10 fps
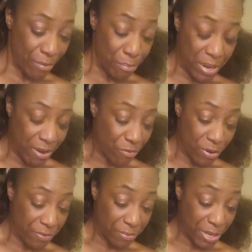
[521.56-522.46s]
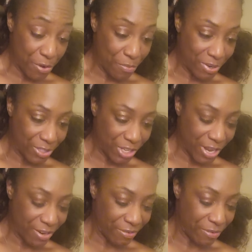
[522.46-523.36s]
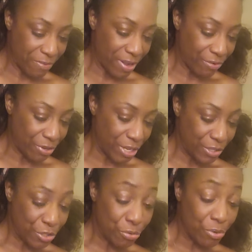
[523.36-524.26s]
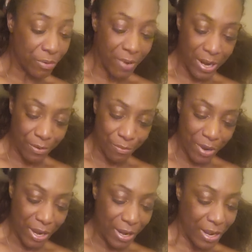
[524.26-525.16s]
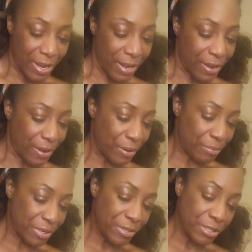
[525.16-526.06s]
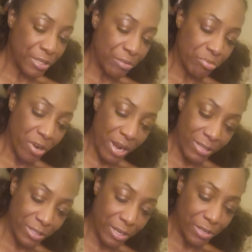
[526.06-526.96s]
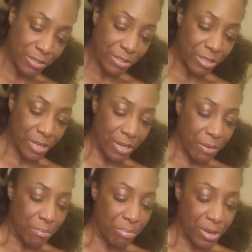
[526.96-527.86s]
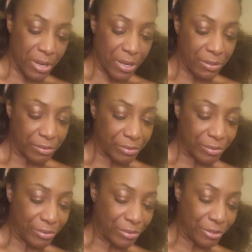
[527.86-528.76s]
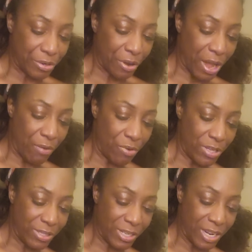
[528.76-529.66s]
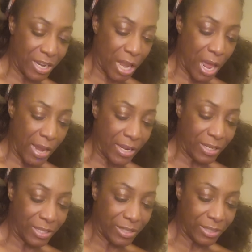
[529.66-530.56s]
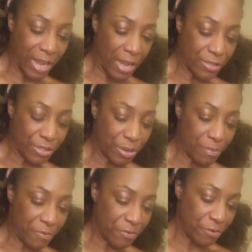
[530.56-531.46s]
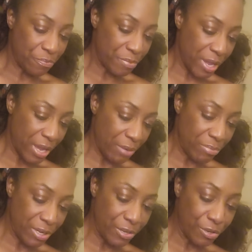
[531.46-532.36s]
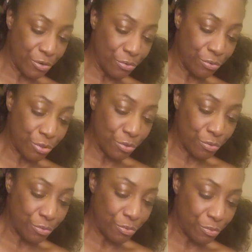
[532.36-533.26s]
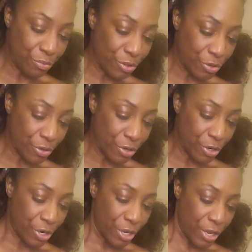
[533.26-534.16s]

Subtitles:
bear with me on my channel if I don't get to it right away. It's in the process. But, you know, I wasn't enlightened, as some of you may be new to your,